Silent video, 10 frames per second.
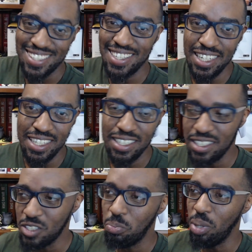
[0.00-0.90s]

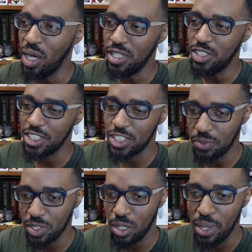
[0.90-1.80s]
is, but just
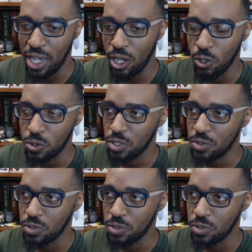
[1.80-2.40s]
something about